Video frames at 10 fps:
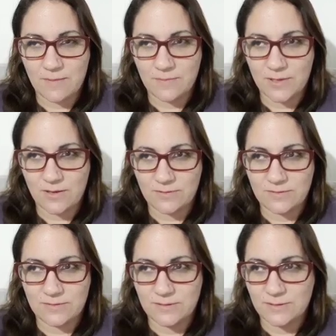I'm not
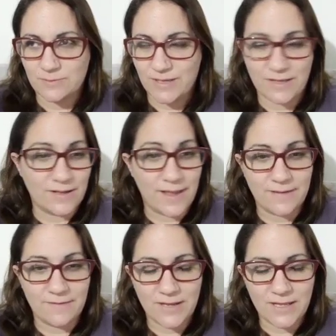speaking
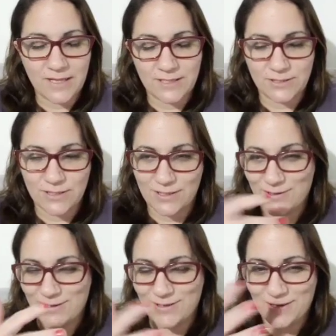native English, as
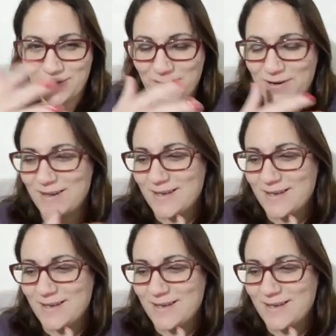you can hear,